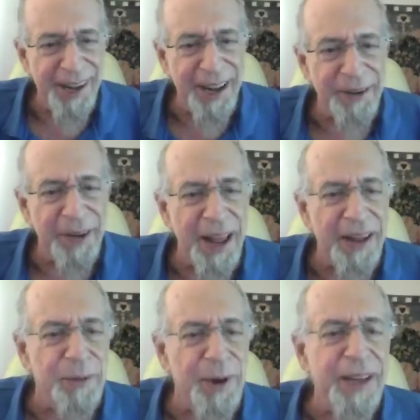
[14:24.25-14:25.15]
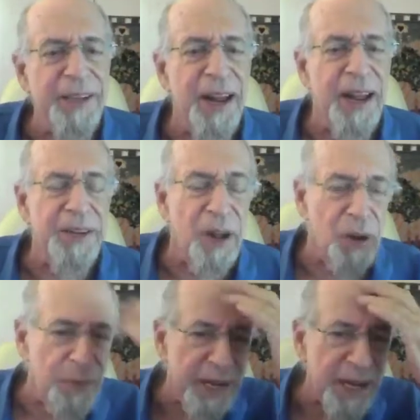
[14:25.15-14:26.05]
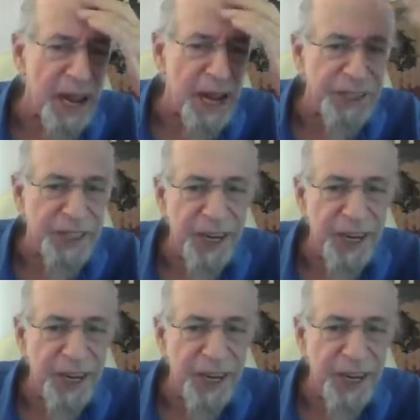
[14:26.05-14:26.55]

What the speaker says: and recognize, oh my gosh,